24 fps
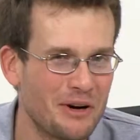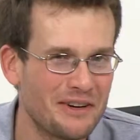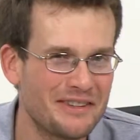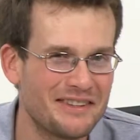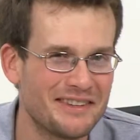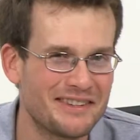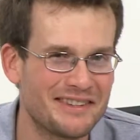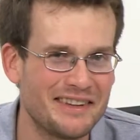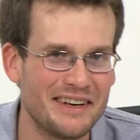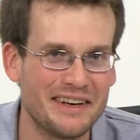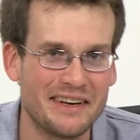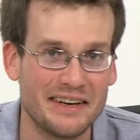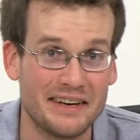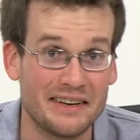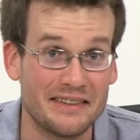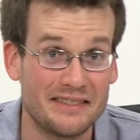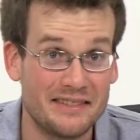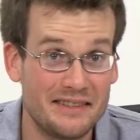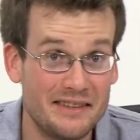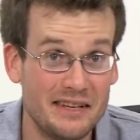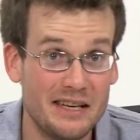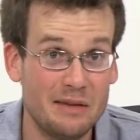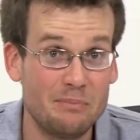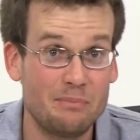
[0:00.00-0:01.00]
Marx's thinking
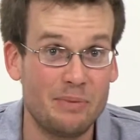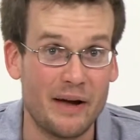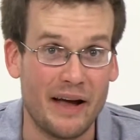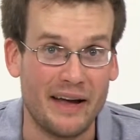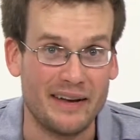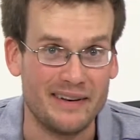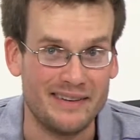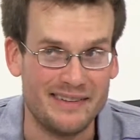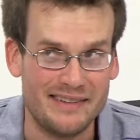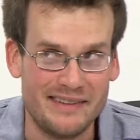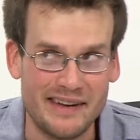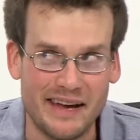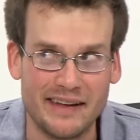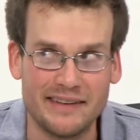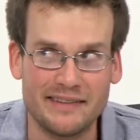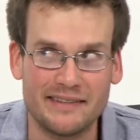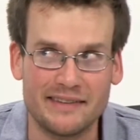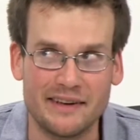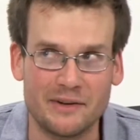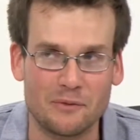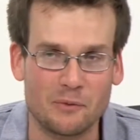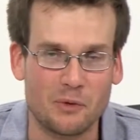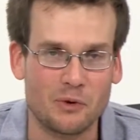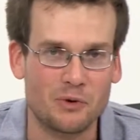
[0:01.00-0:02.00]
is deep and
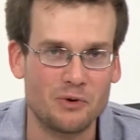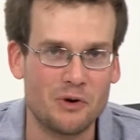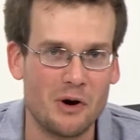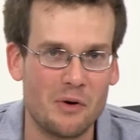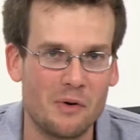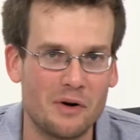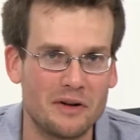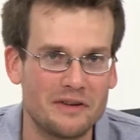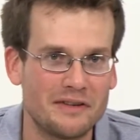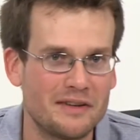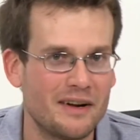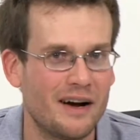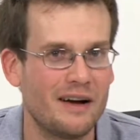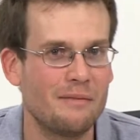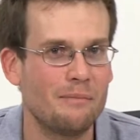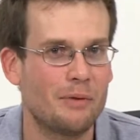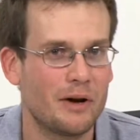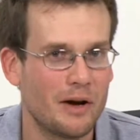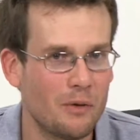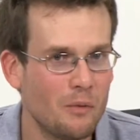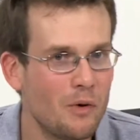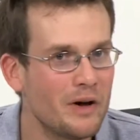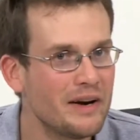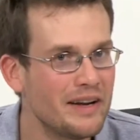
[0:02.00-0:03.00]
dense, and we're low on time,
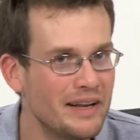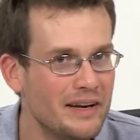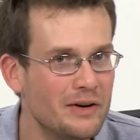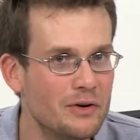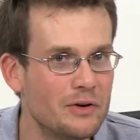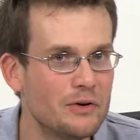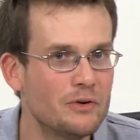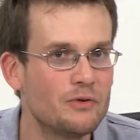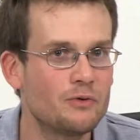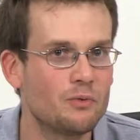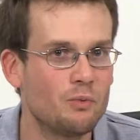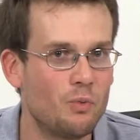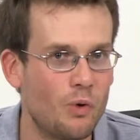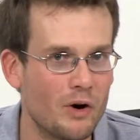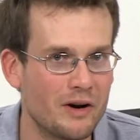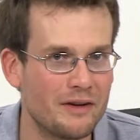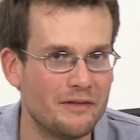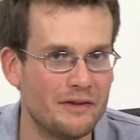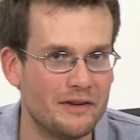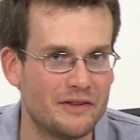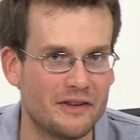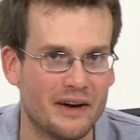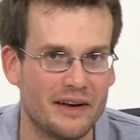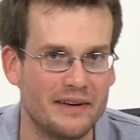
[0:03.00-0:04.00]
but I want to introduce one
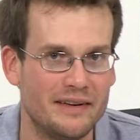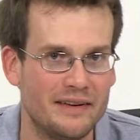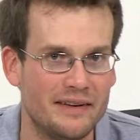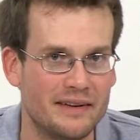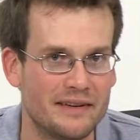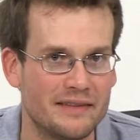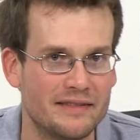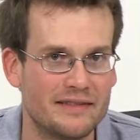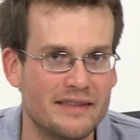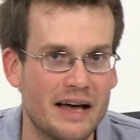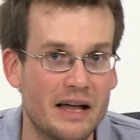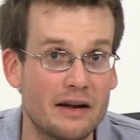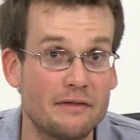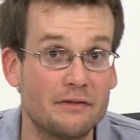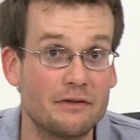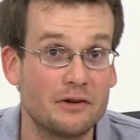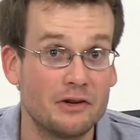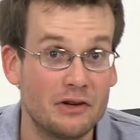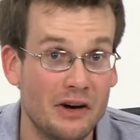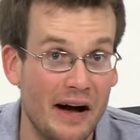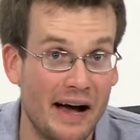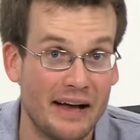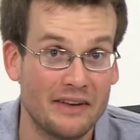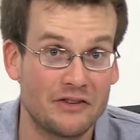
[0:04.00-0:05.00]
of his ideas, that
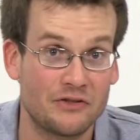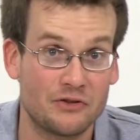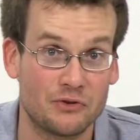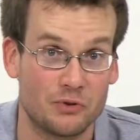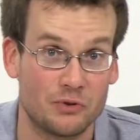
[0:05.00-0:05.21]
of class